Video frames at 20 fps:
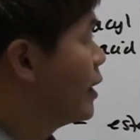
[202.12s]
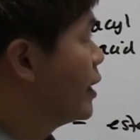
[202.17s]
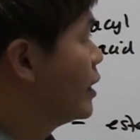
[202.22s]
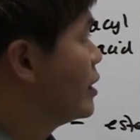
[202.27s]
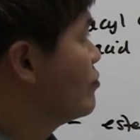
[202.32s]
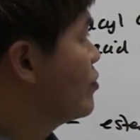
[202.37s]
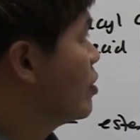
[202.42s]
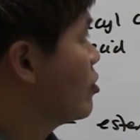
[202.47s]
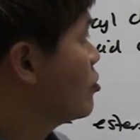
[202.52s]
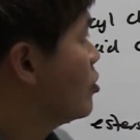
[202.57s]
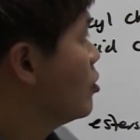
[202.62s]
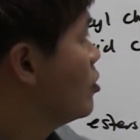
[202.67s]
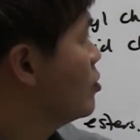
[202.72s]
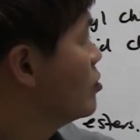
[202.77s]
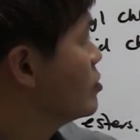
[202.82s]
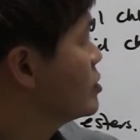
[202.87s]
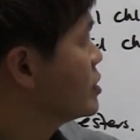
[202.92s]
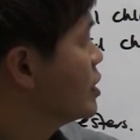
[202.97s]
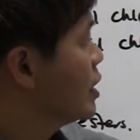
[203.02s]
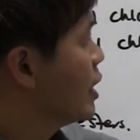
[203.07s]
and if
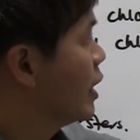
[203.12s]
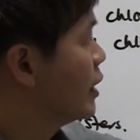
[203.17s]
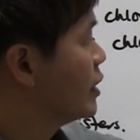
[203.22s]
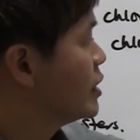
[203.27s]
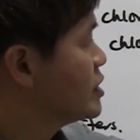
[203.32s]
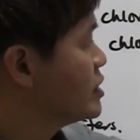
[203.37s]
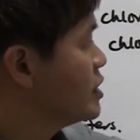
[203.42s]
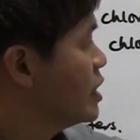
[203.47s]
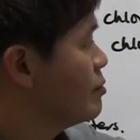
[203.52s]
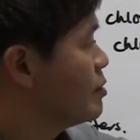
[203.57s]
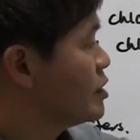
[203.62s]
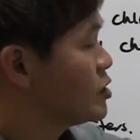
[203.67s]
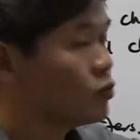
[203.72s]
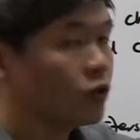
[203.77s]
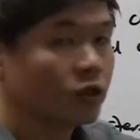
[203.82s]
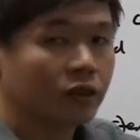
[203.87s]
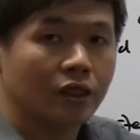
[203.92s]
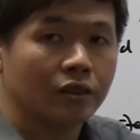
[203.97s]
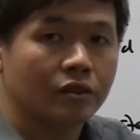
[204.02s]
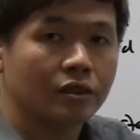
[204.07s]
alcohols are the same as
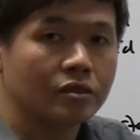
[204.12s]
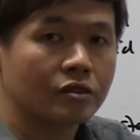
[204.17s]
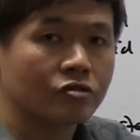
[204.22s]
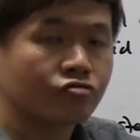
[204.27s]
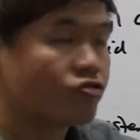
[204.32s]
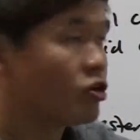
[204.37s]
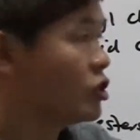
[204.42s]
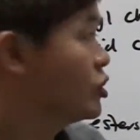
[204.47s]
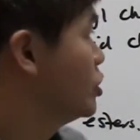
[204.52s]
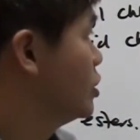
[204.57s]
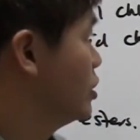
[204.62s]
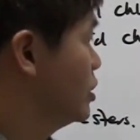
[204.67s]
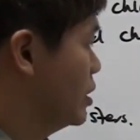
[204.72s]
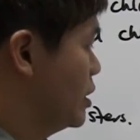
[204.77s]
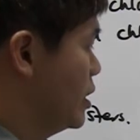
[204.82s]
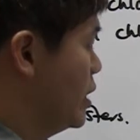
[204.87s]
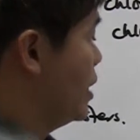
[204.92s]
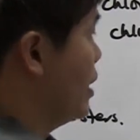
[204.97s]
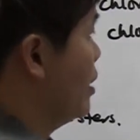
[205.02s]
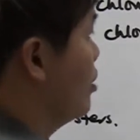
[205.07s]
water in terms of structure,
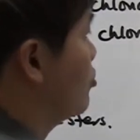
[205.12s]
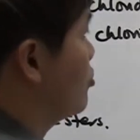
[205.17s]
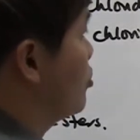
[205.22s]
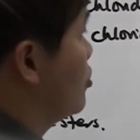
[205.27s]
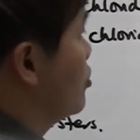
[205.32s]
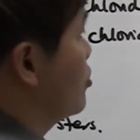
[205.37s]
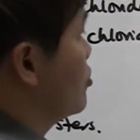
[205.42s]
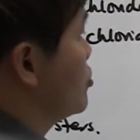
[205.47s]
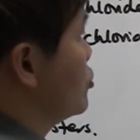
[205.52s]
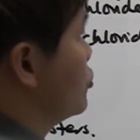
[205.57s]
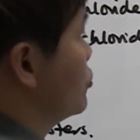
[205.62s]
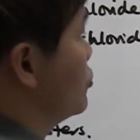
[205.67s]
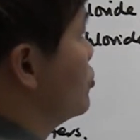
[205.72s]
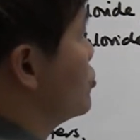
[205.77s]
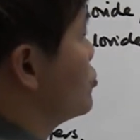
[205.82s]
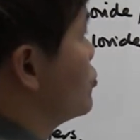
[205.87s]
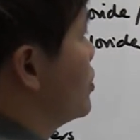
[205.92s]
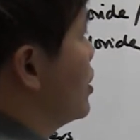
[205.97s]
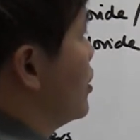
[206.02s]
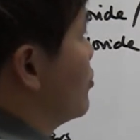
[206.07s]
alcohols should
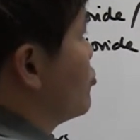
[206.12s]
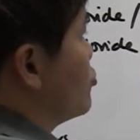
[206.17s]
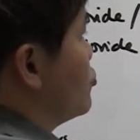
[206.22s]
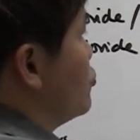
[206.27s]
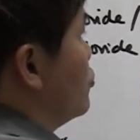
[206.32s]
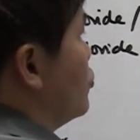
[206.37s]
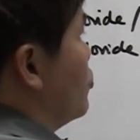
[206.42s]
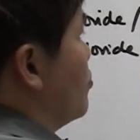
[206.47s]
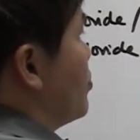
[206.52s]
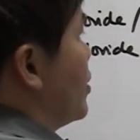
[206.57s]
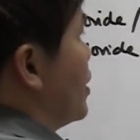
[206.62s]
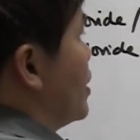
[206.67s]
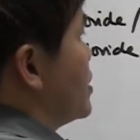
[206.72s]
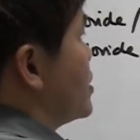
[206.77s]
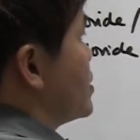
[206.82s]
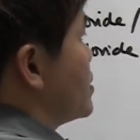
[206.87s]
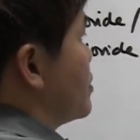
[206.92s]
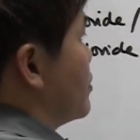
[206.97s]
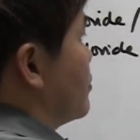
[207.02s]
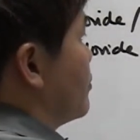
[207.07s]
also have two lone
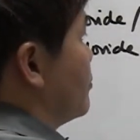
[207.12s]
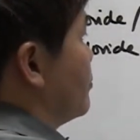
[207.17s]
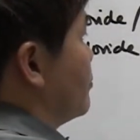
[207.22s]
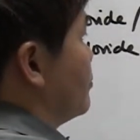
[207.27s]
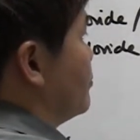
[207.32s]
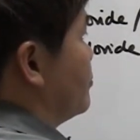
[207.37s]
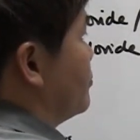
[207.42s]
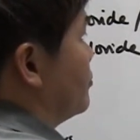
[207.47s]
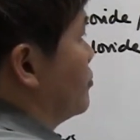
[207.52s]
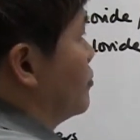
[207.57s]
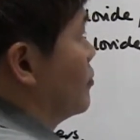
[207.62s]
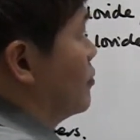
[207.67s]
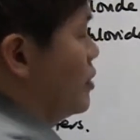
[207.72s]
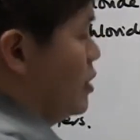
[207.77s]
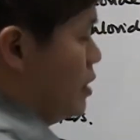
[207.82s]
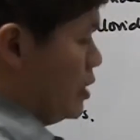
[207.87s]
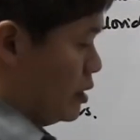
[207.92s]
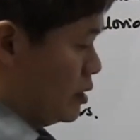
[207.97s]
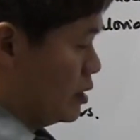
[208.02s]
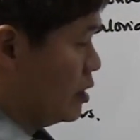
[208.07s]
pairs,
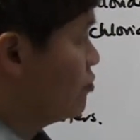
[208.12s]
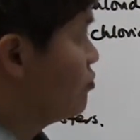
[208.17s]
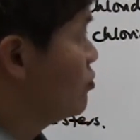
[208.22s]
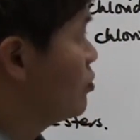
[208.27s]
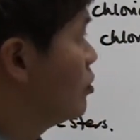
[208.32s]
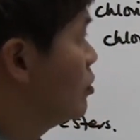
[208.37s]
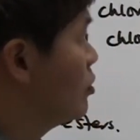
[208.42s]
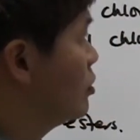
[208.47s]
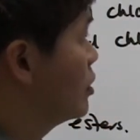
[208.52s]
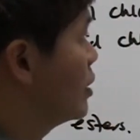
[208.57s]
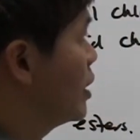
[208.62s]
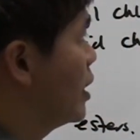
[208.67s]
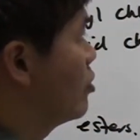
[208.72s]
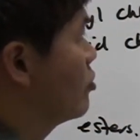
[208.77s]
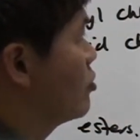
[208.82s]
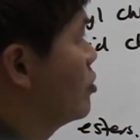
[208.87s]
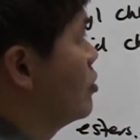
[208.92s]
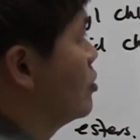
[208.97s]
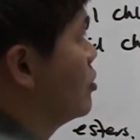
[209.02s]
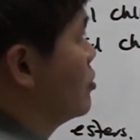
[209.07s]
and therefore
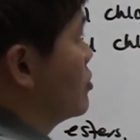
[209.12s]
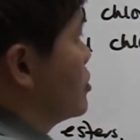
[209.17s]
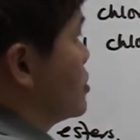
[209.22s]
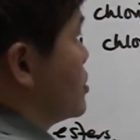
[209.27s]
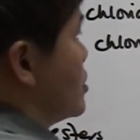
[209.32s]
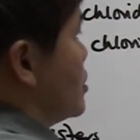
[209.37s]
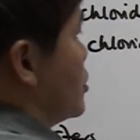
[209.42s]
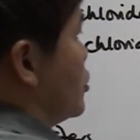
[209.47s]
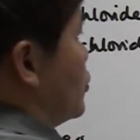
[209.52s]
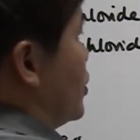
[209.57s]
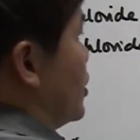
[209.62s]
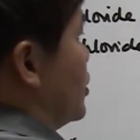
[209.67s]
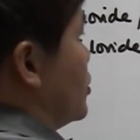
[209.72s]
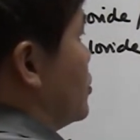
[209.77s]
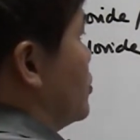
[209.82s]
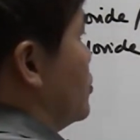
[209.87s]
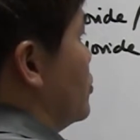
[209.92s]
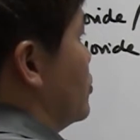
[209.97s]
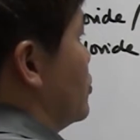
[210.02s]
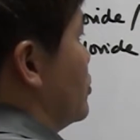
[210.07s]
alcohols should
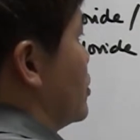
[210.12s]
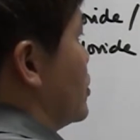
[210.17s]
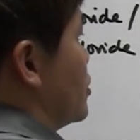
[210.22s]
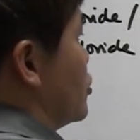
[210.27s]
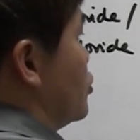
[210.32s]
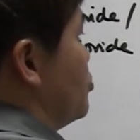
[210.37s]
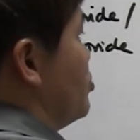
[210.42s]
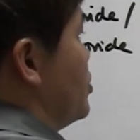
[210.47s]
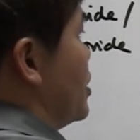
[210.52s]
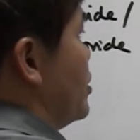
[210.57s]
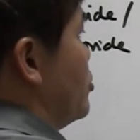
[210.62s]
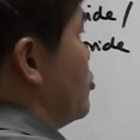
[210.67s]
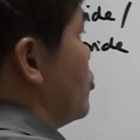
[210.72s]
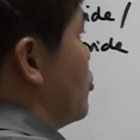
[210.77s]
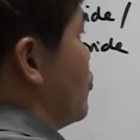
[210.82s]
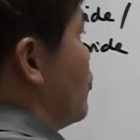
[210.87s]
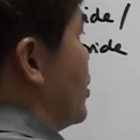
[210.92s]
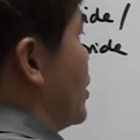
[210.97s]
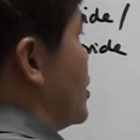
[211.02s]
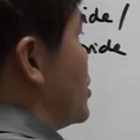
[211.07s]
undergo, should be a
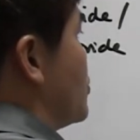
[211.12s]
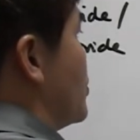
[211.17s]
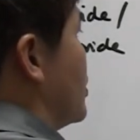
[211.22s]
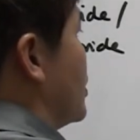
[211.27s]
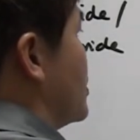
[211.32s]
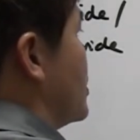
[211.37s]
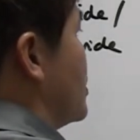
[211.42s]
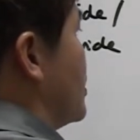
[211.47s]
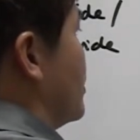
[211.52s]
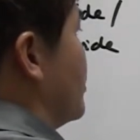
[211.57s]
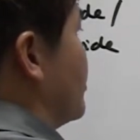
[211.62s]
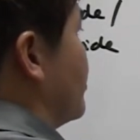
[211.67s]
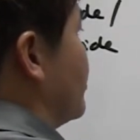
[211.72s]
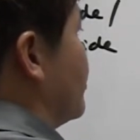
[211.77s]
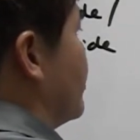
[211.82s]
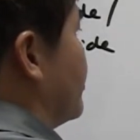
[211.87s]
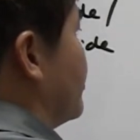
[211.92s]
nucleophile as well, isn't it?